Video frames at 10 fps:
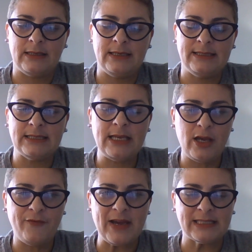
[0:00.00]
it's a day
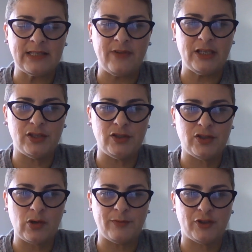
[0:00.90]
of activation,
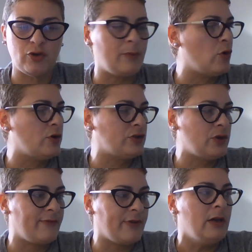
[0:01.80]
so I'm sure I'm going to
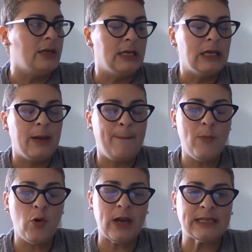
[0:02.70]
have
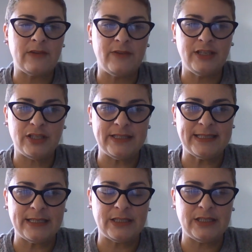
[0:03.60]
more
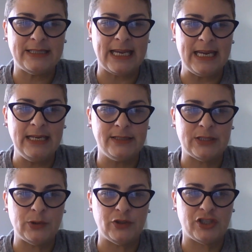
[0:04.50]
activations today
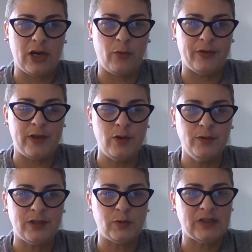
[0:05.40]
to share with you.
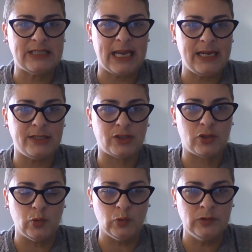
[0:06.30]
So stay
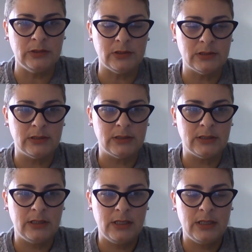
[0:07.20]
tuned.
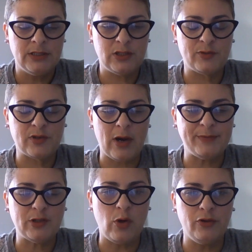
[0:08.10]

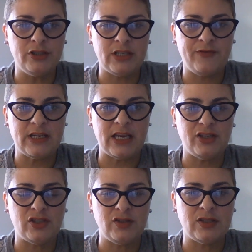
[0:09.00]
Subscribe to all
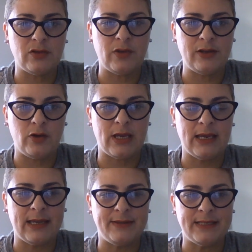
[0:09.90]
notifications so that you can
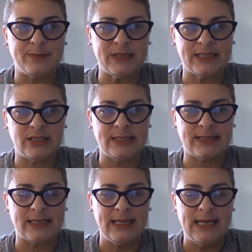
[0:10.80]
get these
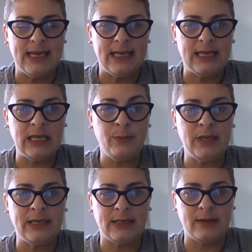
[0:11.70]
messages
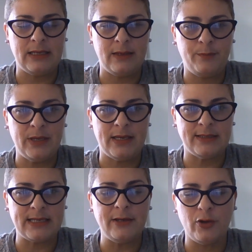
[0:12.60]
immediately,
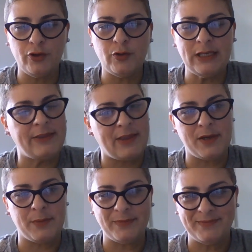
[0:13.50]
because I know you need
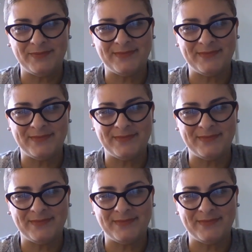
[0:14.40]
them.